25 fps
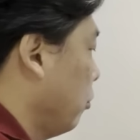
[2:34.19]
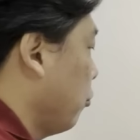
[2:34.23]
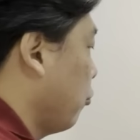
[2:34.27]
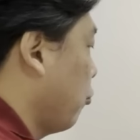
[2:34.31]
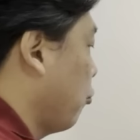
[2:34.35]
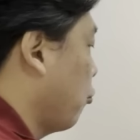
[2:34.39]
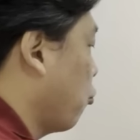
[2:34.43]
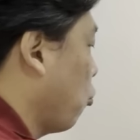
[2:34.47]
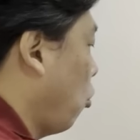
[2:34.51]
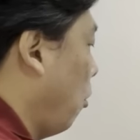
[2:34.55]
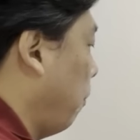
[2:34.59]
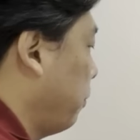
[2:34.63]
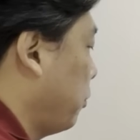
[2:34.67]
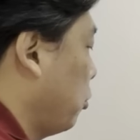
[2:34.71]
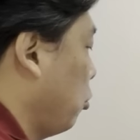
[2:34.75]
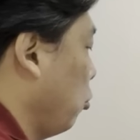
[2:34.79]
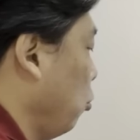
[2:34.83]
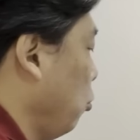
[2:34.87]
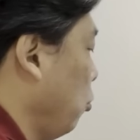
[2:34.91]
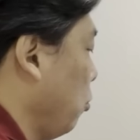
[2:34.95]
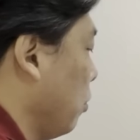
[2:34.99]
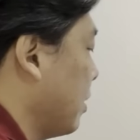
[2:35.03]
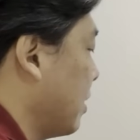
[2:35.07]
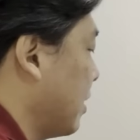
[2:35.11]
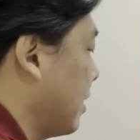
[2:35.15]
dropped
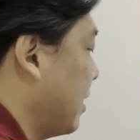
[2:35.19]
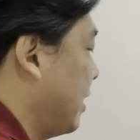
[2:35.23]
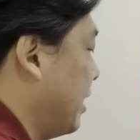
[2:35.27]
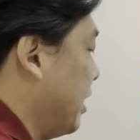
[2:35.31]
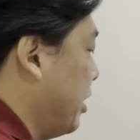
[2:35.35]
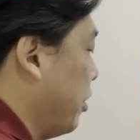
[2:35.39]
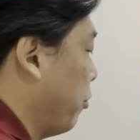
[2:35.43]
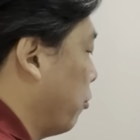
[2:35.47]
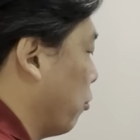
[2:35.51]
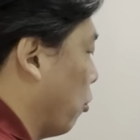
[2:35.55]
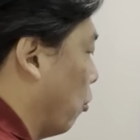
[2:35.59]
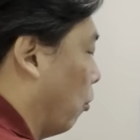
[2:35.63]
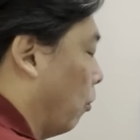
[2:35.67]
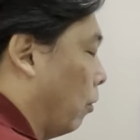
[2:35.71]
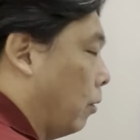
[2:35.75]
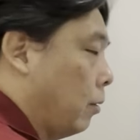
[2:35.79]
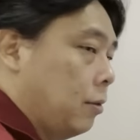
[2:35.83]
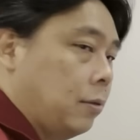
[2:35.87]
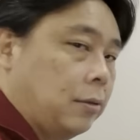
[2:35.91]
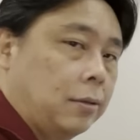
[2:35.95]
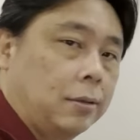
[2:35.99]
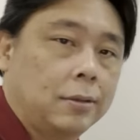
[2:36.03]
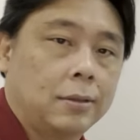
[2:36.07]
to 0.